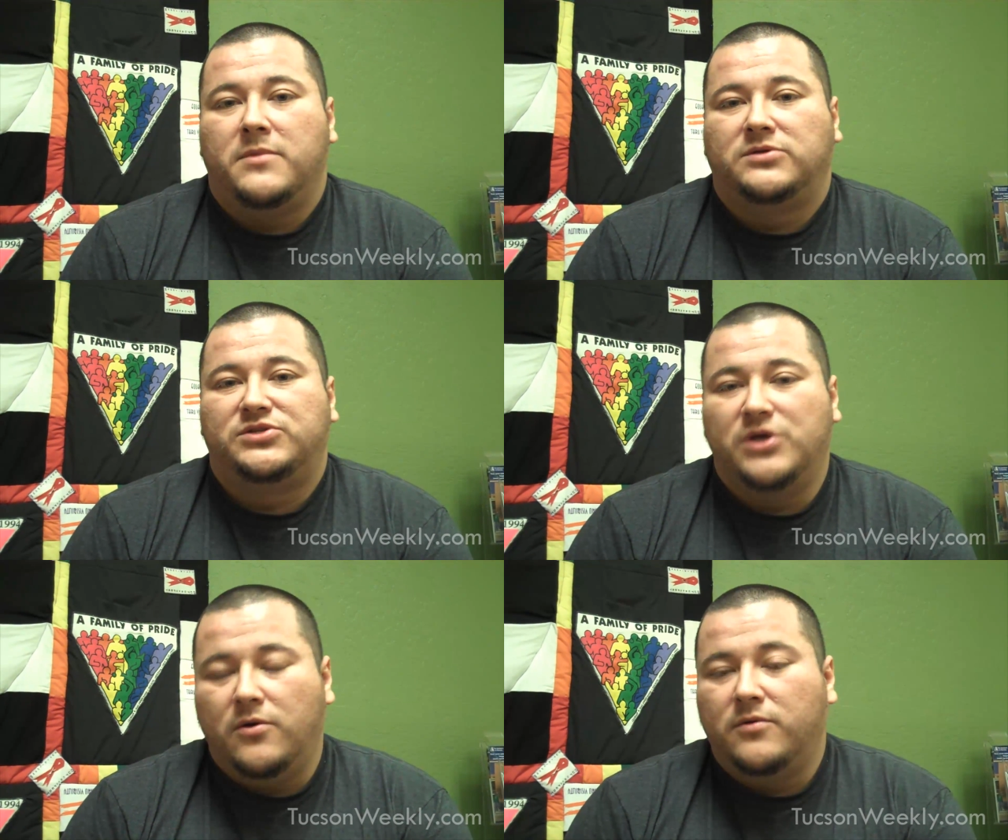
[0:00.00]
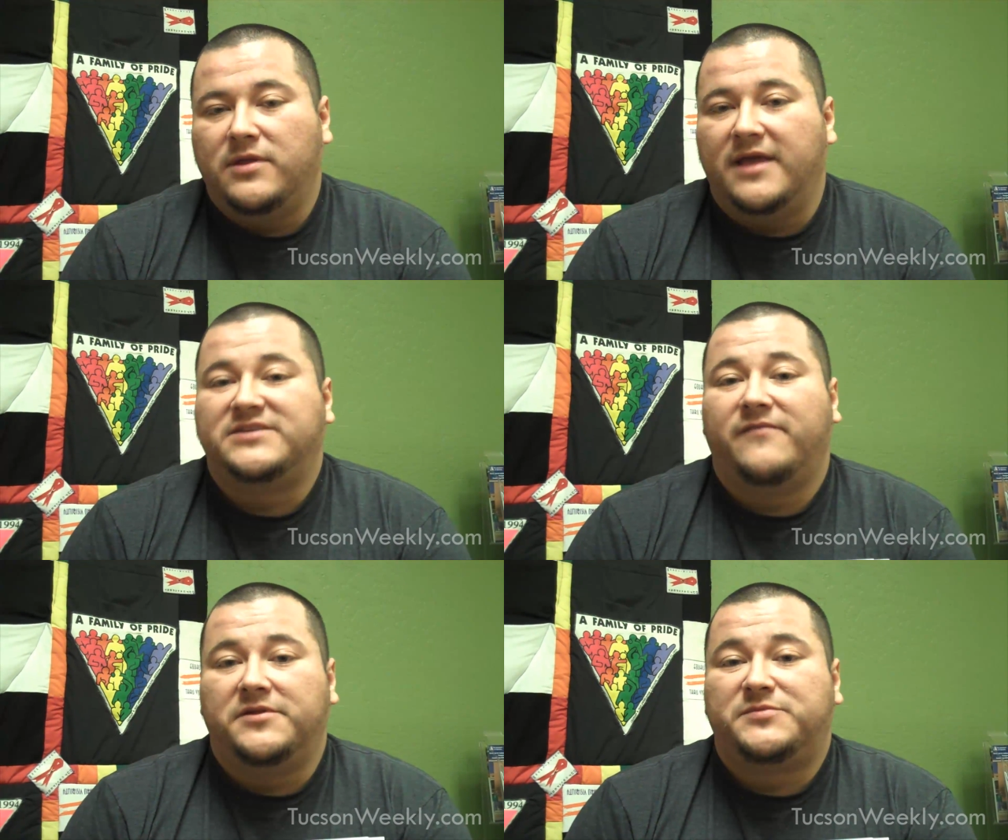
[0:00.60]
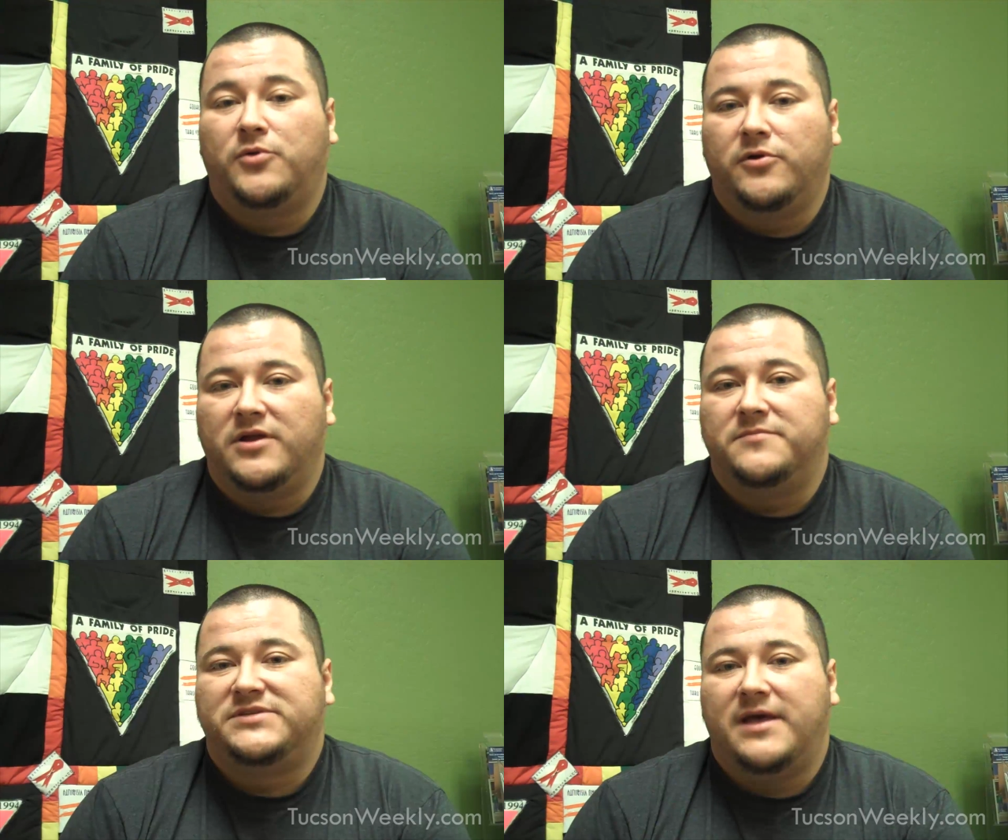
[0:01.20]
So the anti-violence
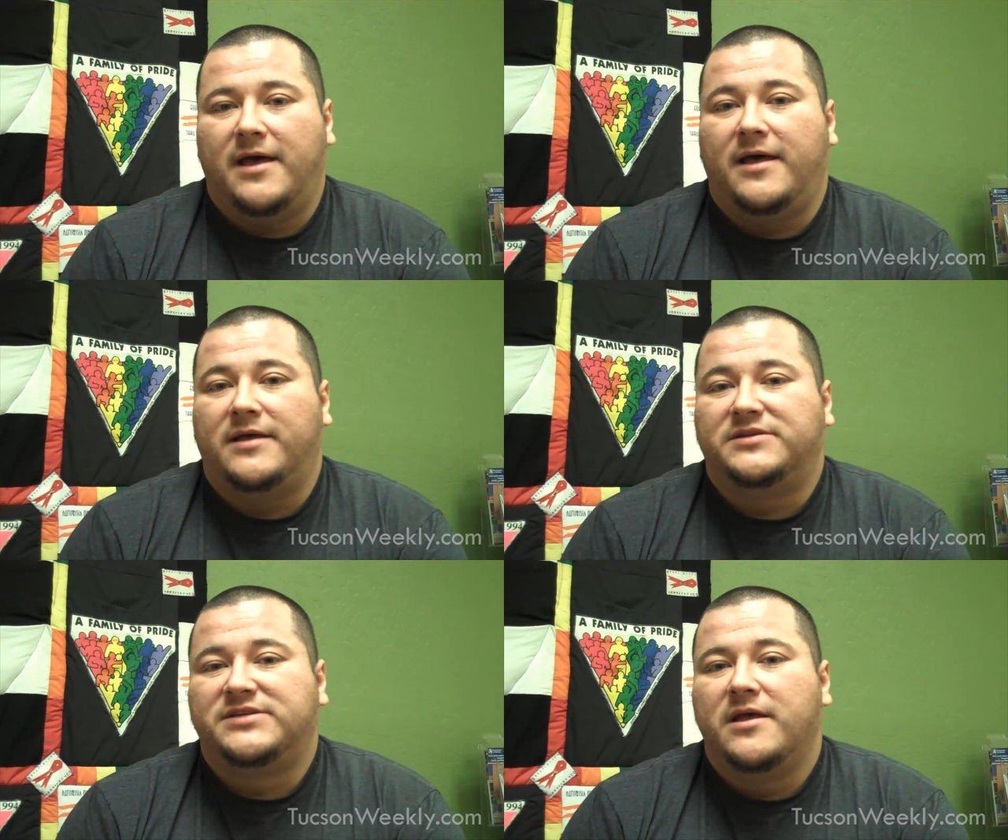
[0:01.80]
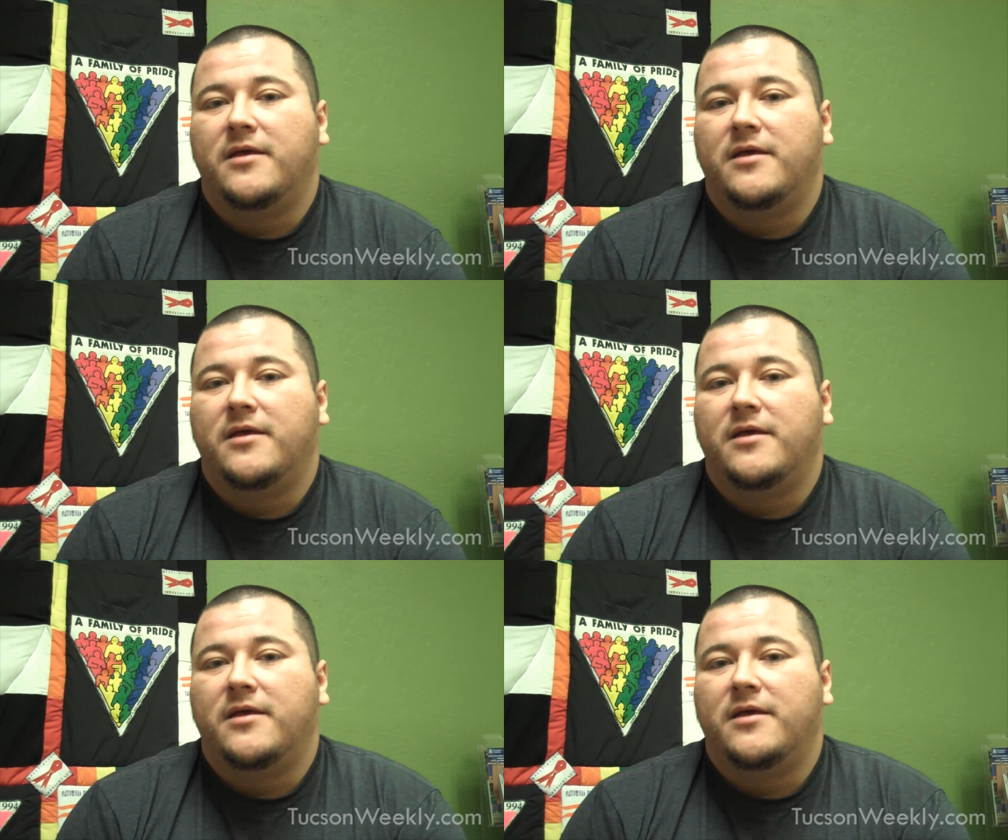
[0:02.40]
programs has